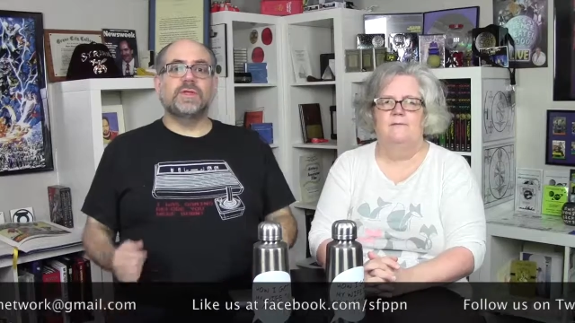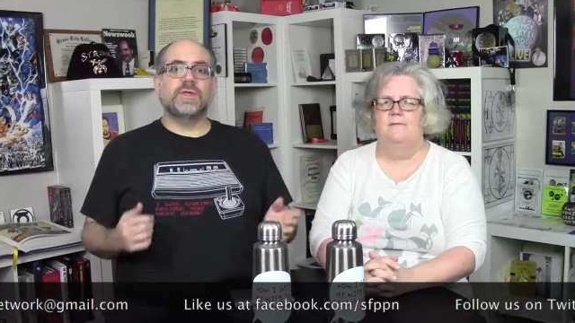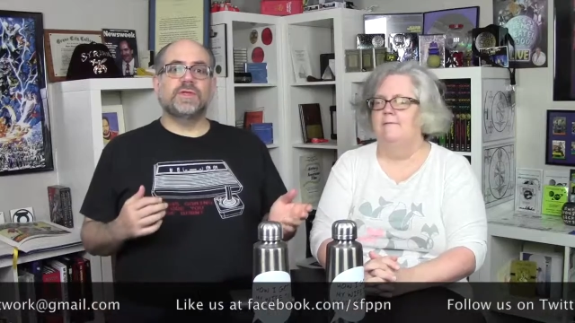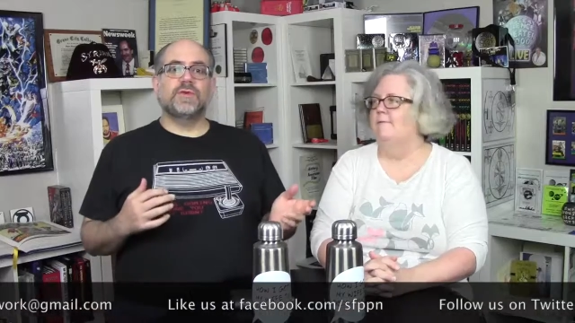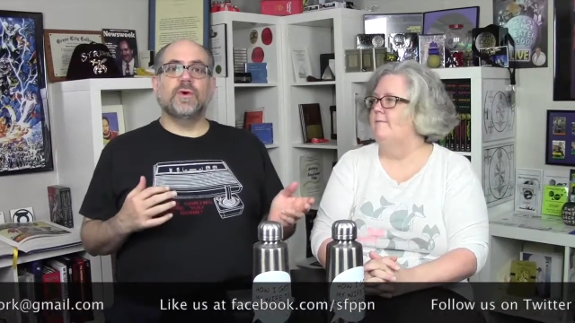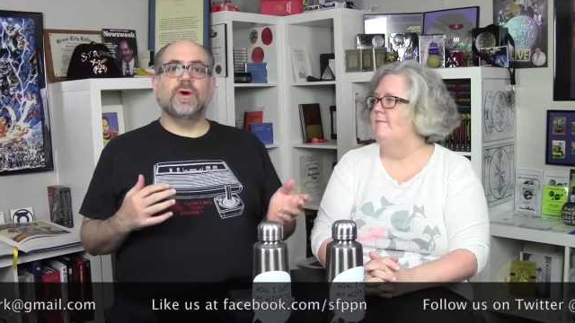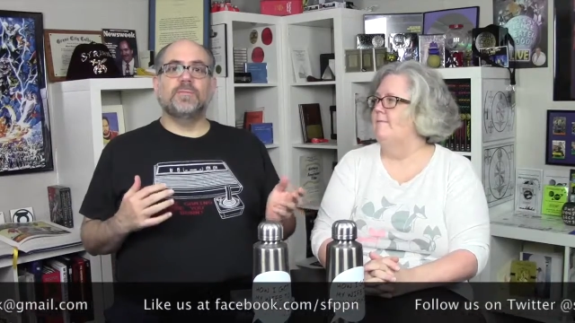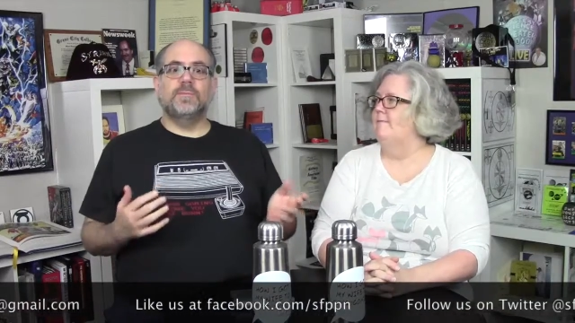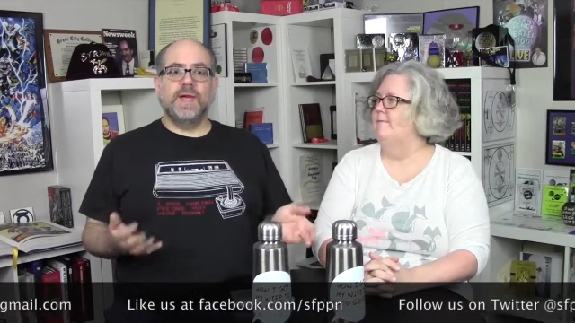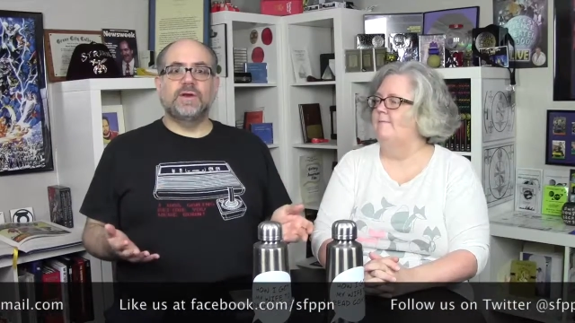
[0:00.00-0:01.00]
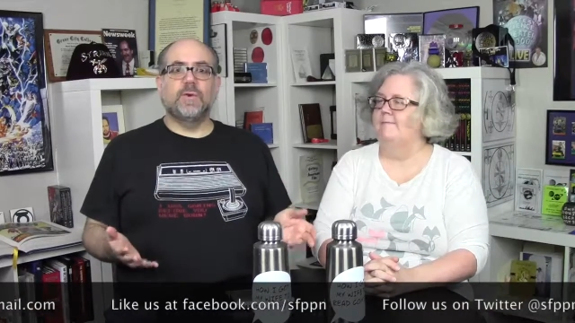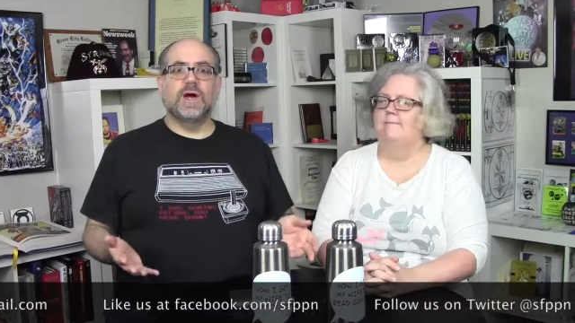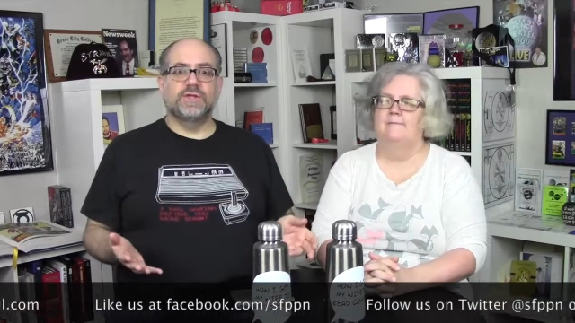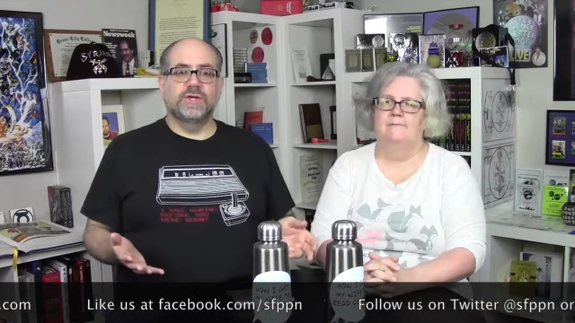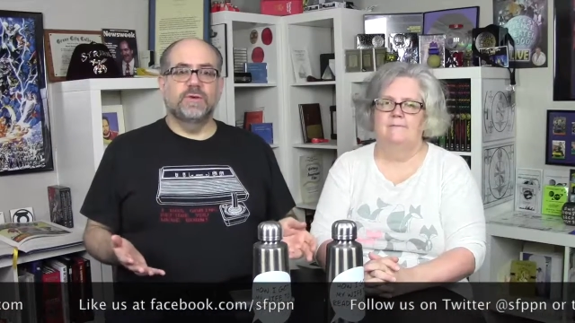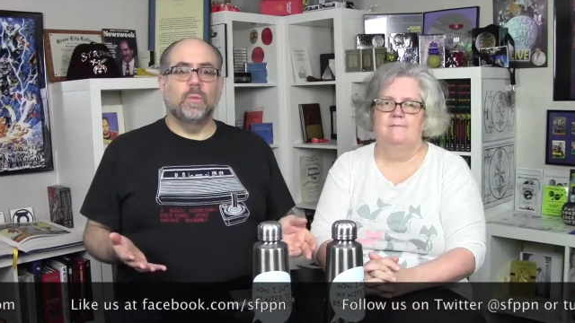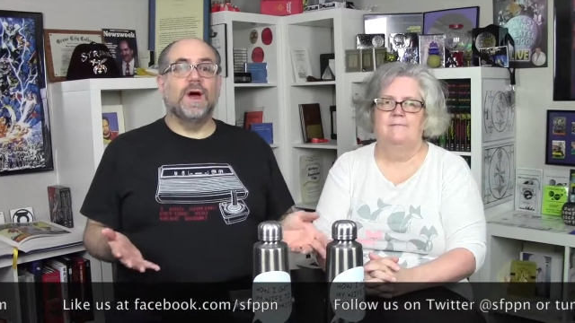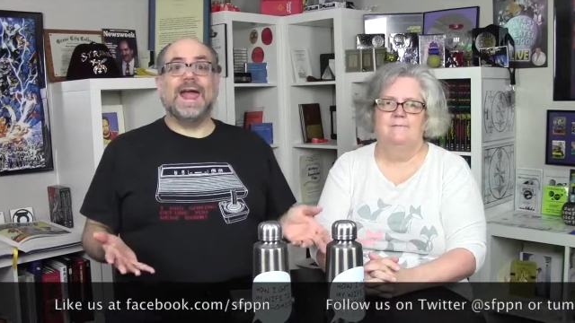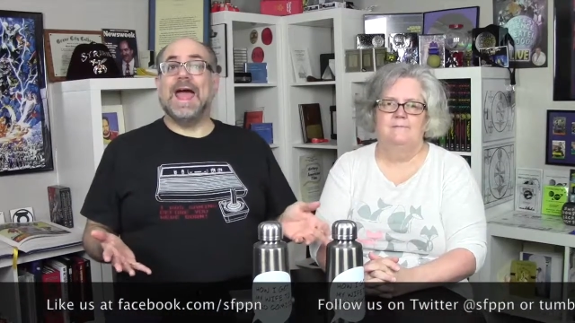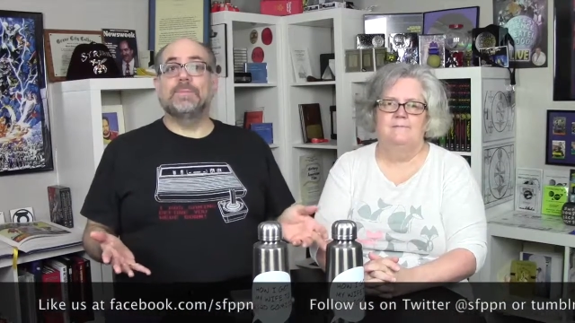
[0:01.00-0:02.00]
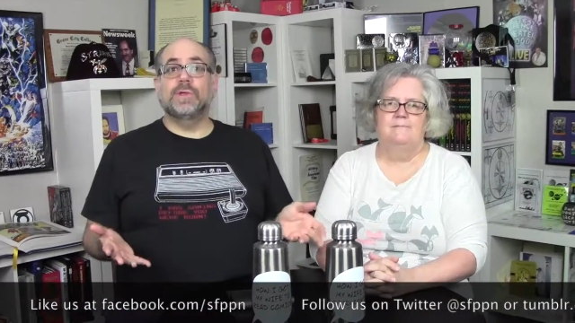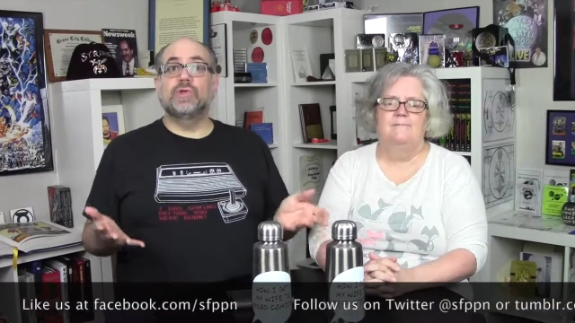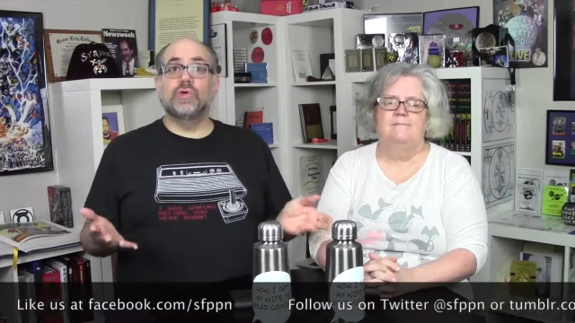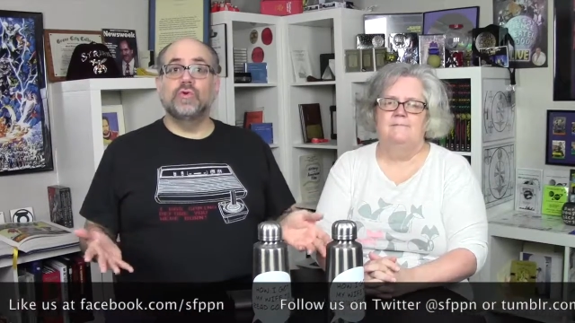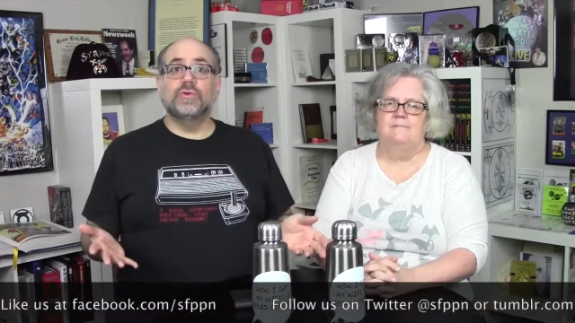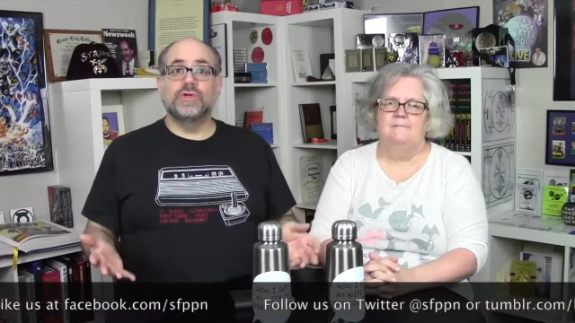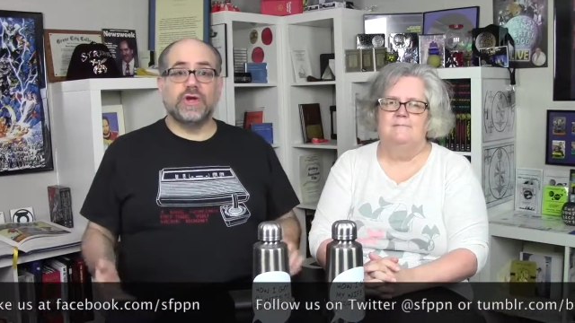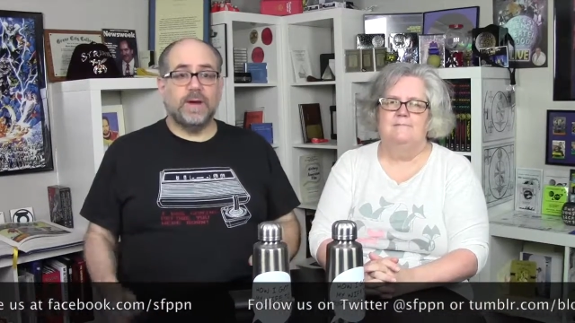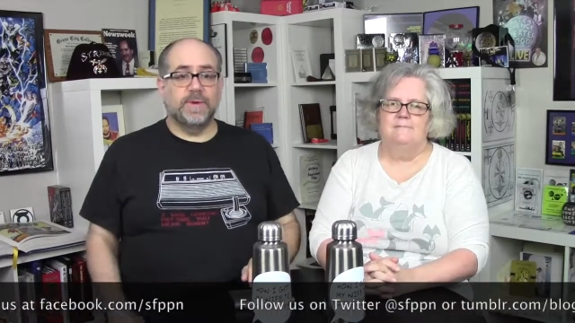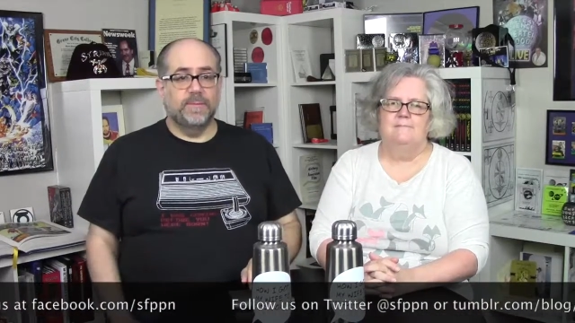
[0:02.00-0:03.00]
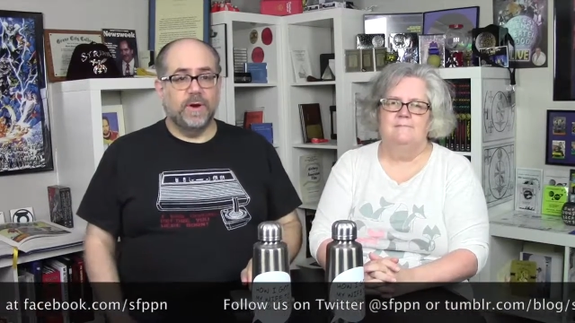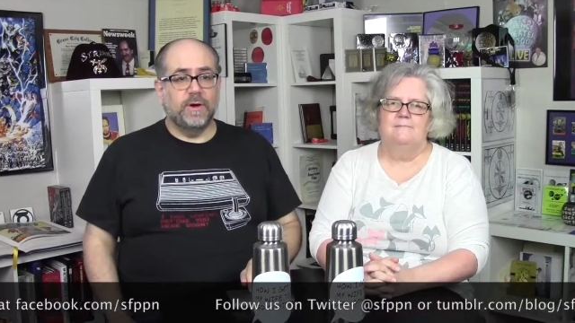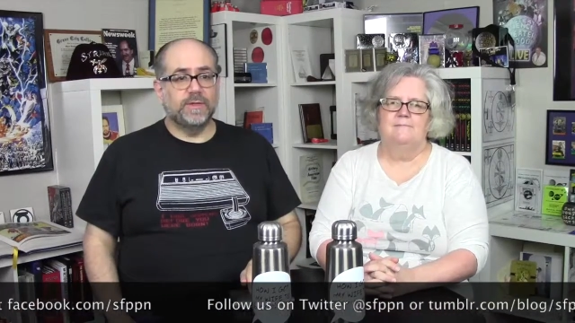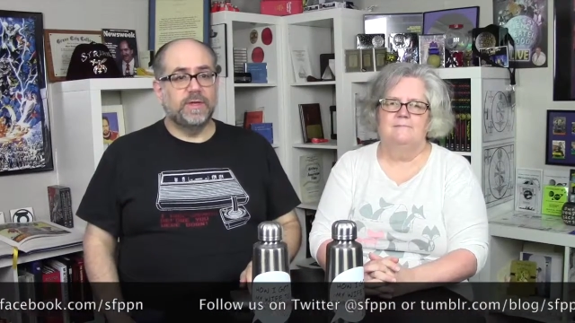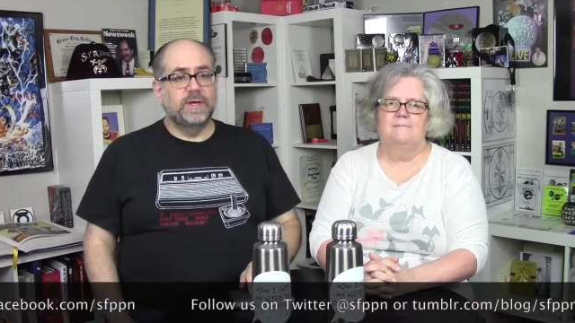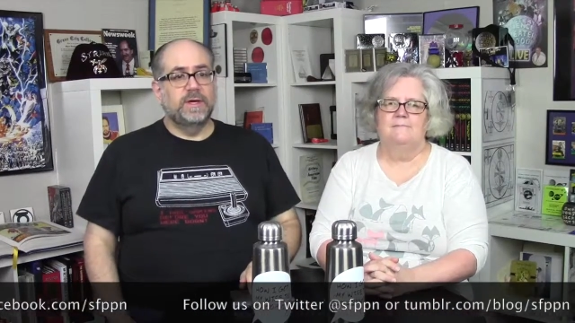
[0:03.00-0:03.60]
Speaker 1: brings us to our main question what happened to the shopping malls?